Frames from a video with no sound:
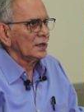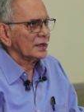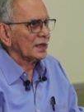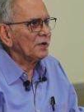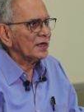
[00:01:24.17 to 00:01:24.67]
A
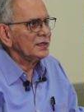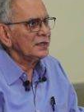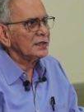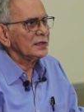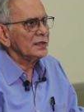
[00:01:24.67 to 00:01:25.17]
chemical
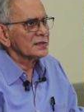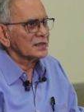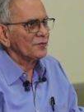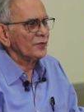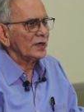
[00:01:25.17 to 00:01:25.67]
engineer is
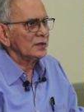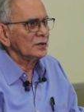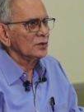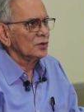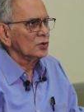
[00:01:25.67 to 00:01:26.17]
someone
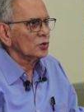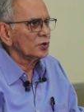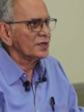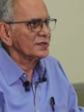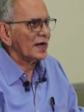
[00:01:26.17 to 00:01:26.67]

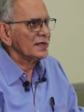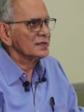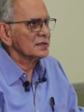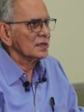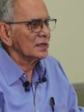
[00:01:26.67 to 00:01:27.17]
who
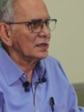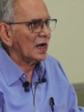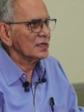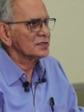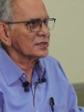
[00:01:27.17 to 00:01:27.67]
designs
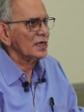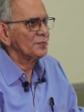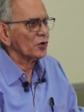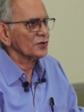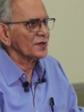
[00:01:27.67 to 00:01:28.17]
large-scale
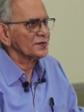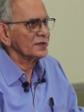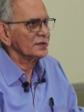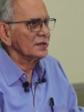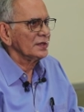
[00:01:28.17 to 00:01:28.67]

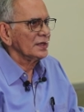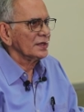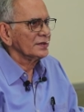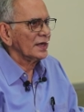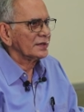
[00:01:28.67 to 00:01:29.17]
processes
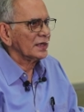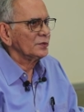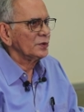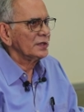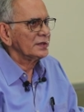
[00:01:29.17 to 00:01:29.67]
that
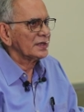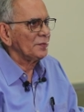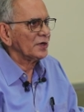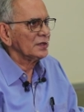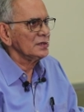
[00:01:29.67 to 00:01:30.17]
convert
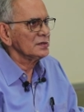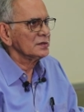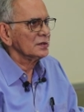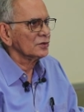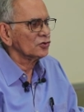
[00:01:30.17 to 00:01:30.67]

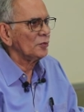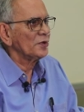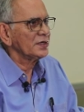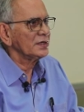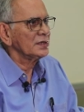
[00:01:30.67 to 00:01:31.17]
chemicals, raw
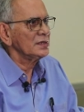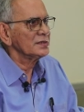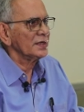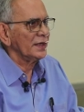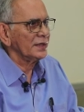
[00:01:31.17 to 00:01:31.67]

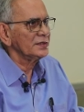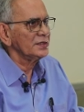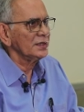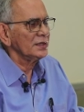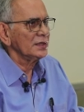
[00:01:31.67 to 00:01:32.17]
materials and
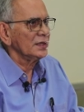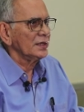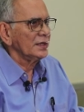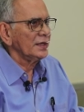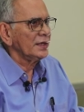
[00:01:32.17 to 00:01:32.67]
energy
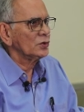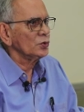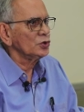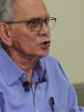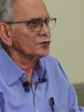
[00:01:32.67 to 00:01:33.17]

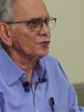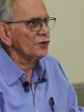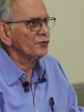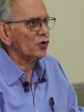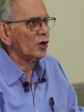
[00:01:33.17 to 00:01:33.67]
into
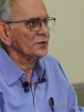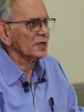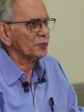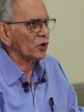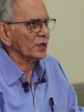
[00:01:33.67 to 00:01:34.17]
useful forms
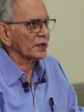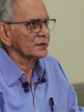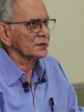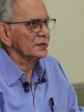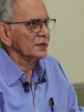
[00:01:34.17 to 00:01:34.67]
and
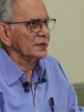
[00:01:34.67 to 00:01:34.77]
products.